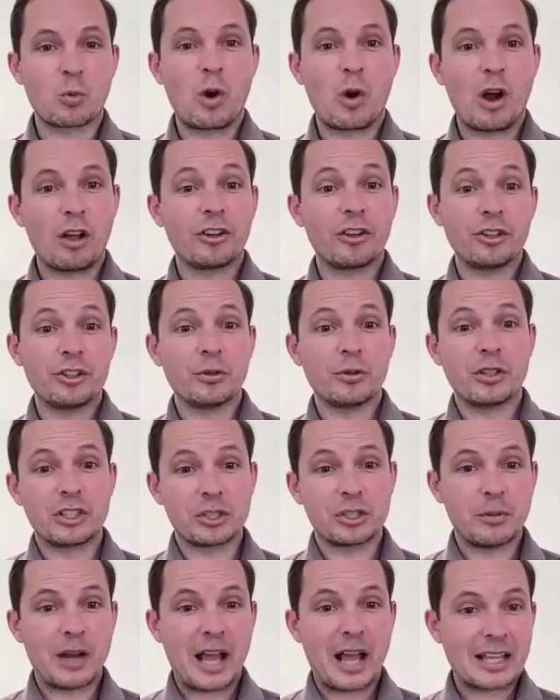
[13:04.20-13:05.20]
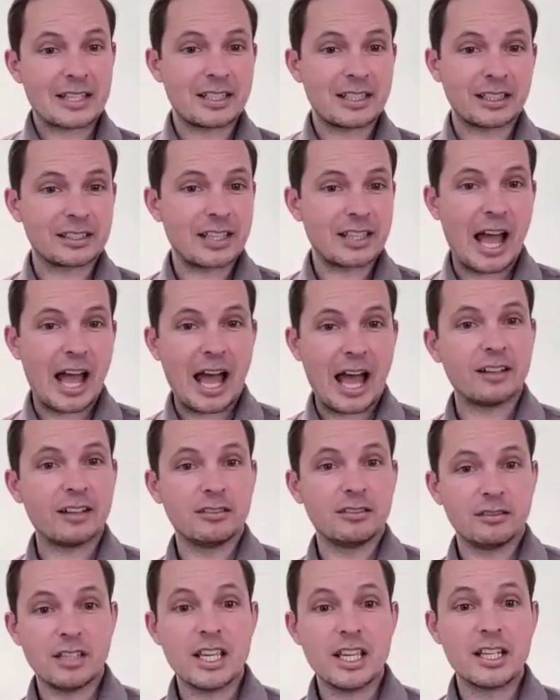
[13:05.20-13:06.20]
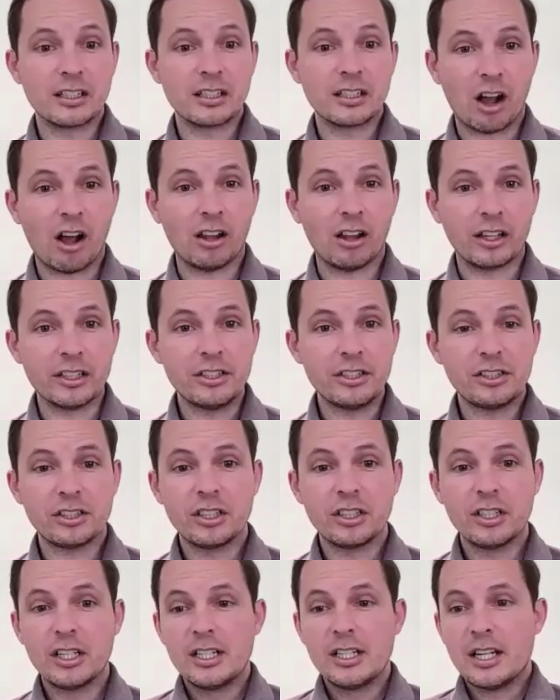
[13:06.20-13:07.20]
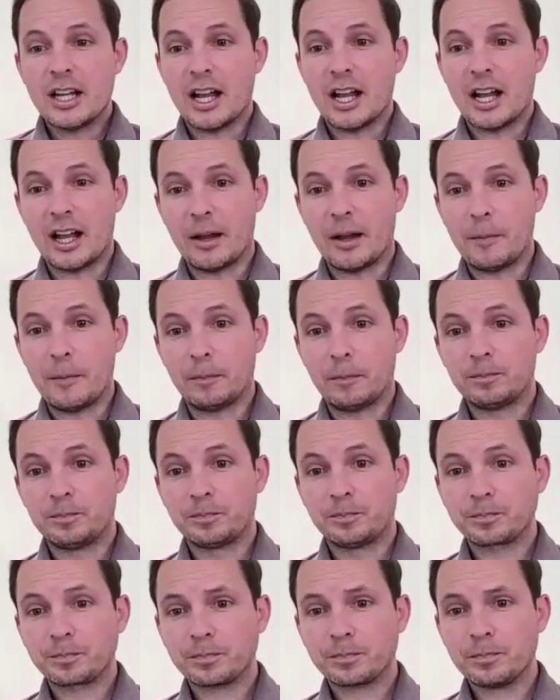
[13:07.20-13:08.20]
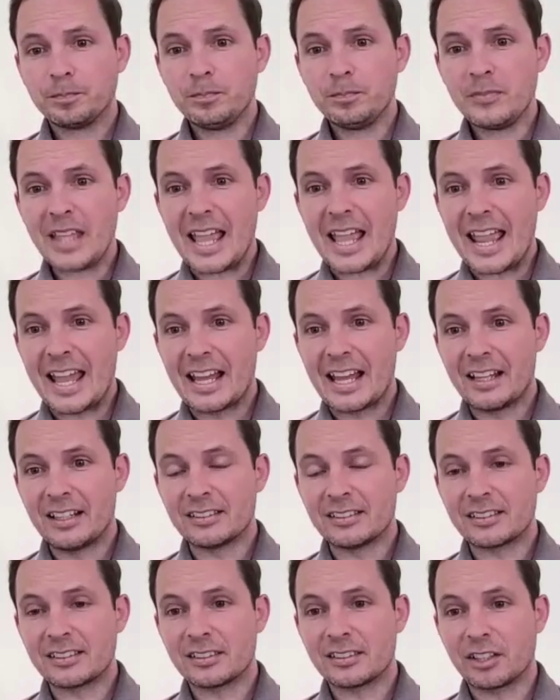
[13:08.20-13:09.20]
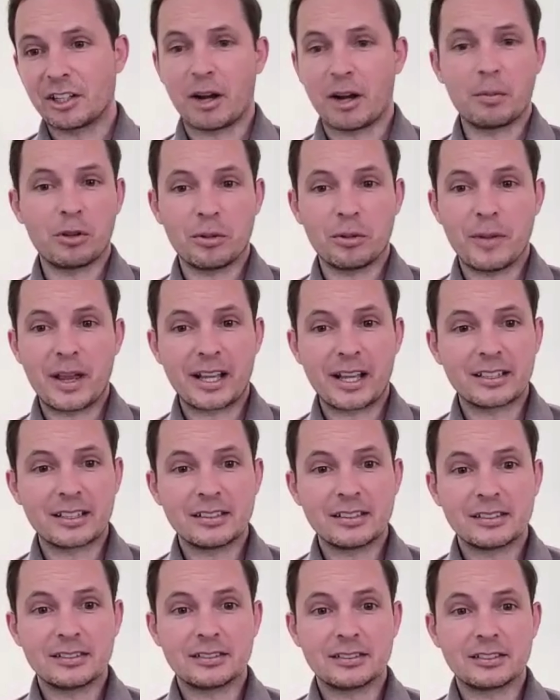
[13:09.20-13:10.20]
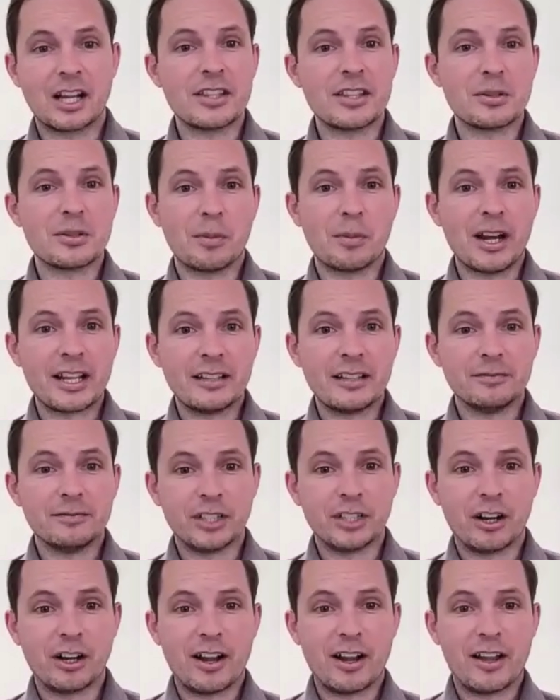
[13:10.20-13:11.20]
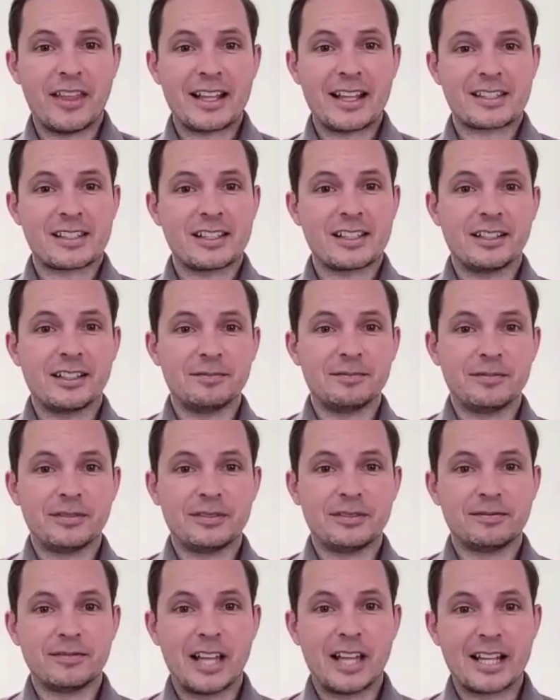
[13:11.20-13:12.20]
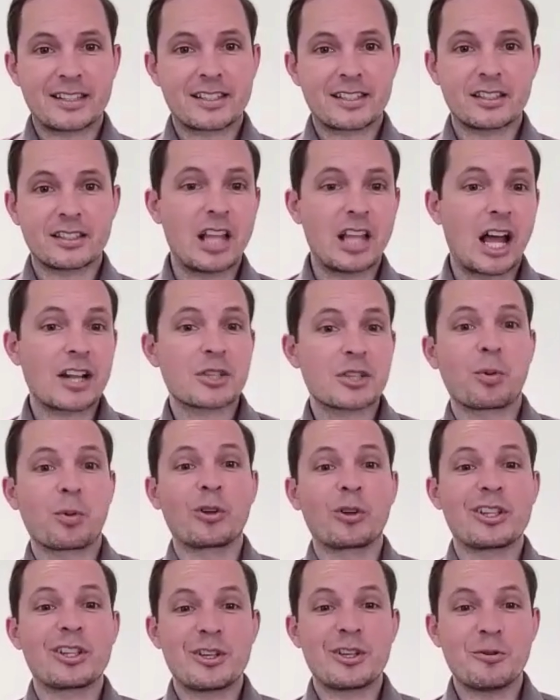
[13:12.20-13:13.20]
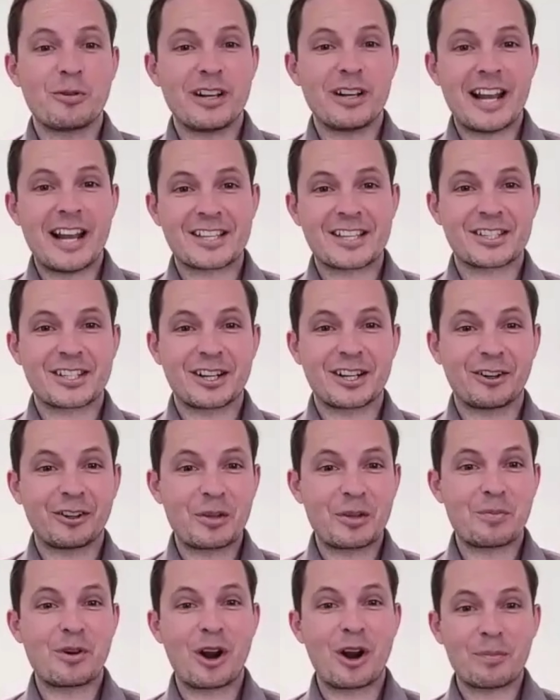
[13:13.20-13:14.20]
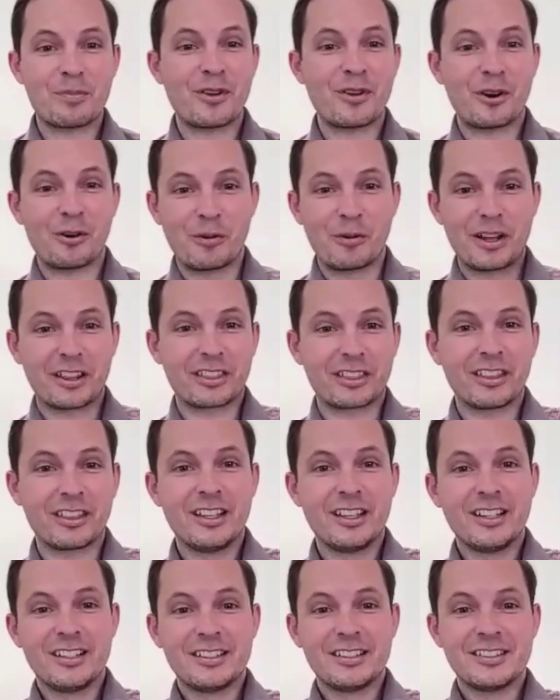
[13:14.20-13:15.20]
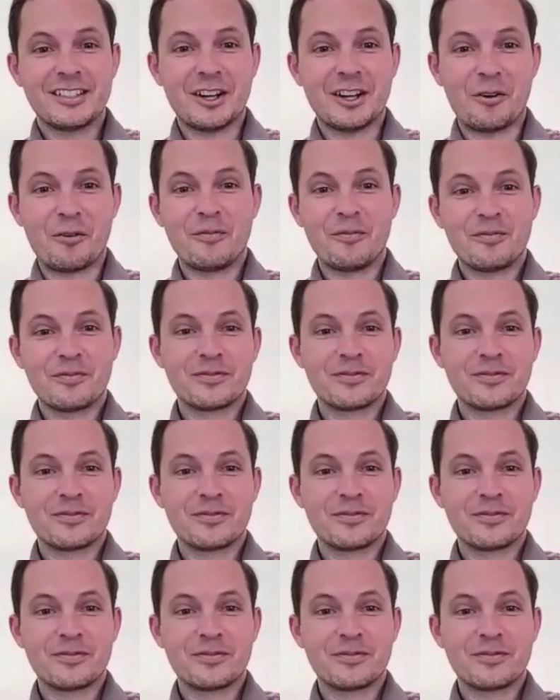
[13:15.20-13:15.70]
while they're doing gymnastics at in college um, and they're able to make tons of money you know and that's a that's not a sport that you would necessarily put up there with you know